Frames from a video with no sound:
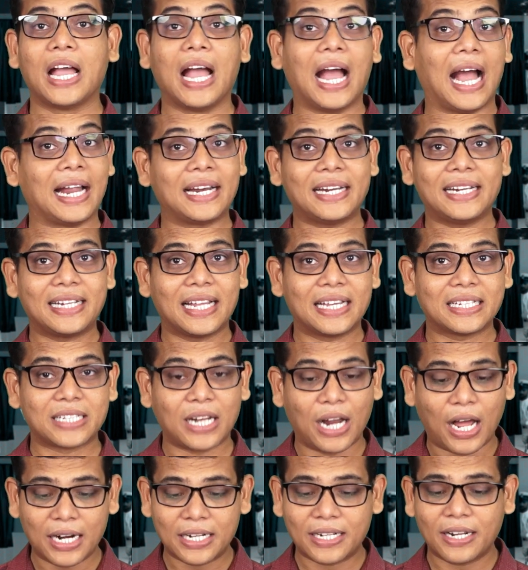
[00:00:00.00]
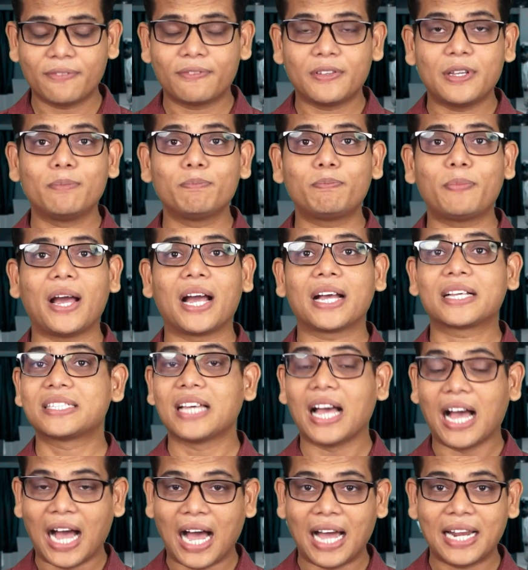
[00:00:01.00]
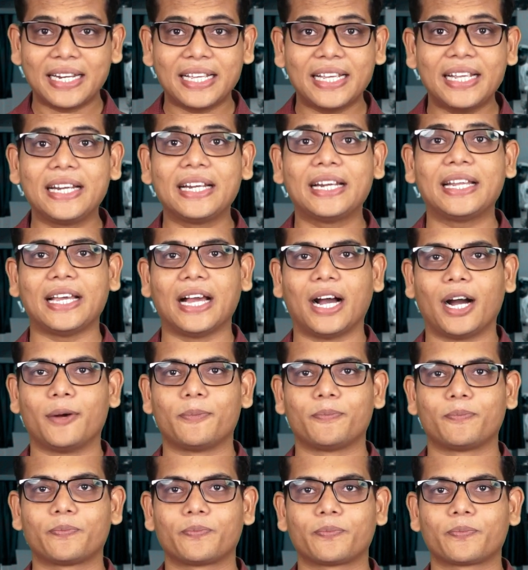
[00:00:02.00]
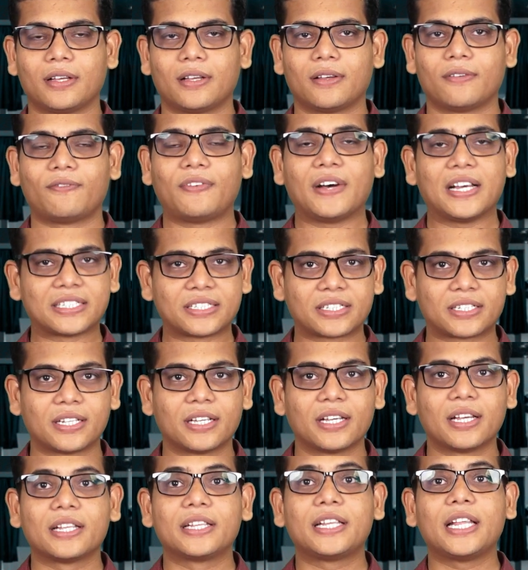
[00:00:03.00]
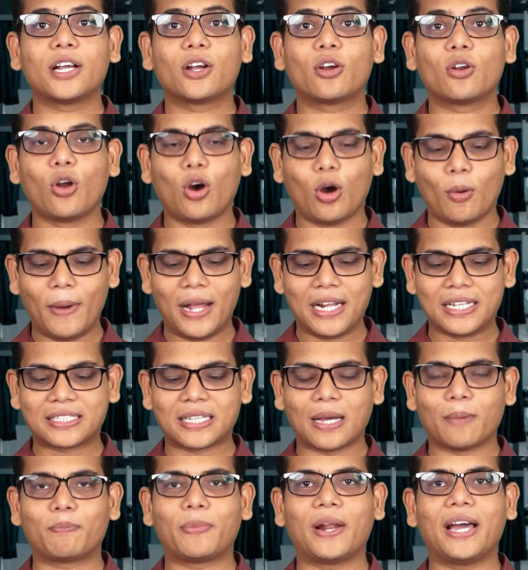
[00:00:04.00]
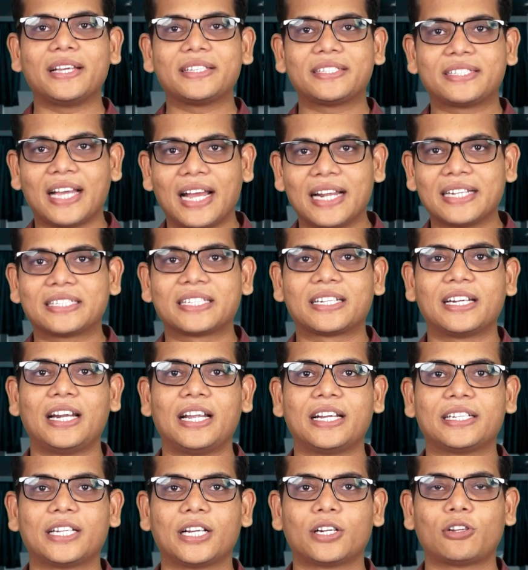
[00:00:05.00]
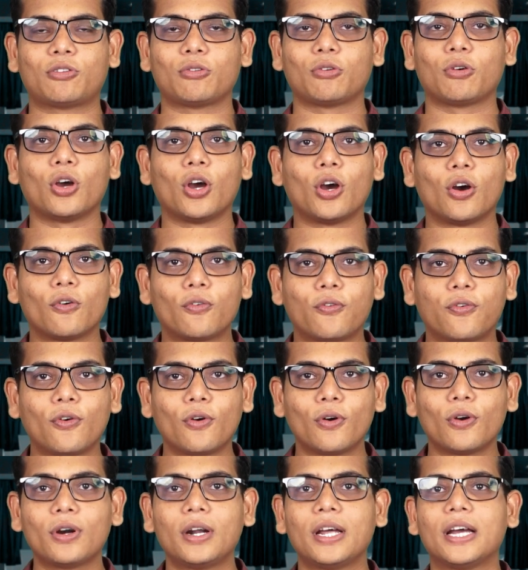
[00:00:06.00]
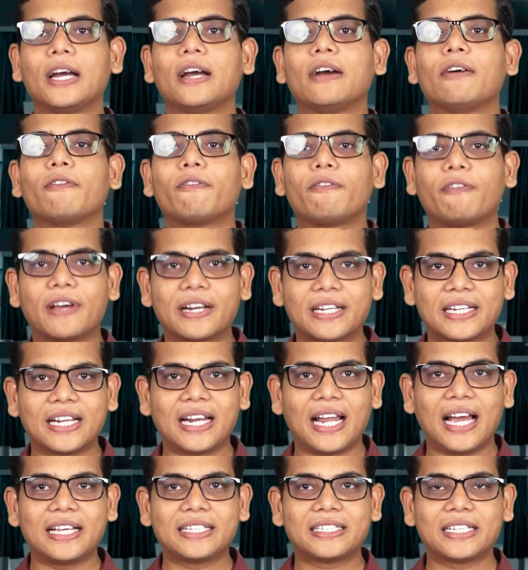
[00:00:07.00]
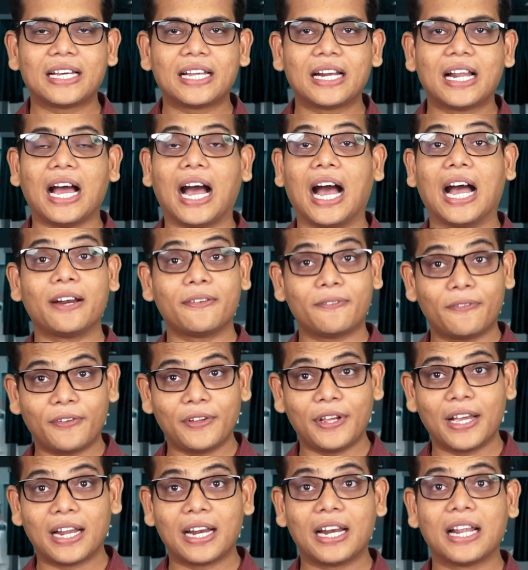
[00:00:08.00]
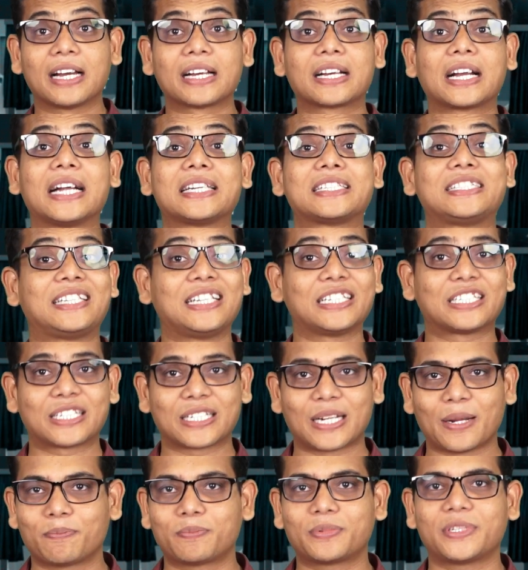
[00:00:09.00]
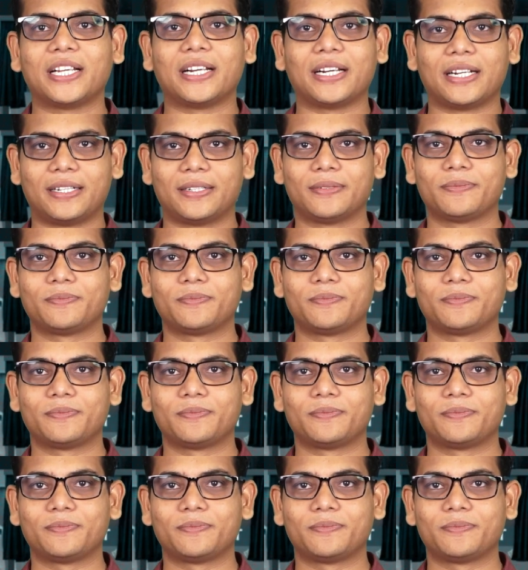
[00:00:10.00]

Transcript: and it has lot of impacts on India. First, the global supply chains related to food, fertilizer and fuel got disrupted.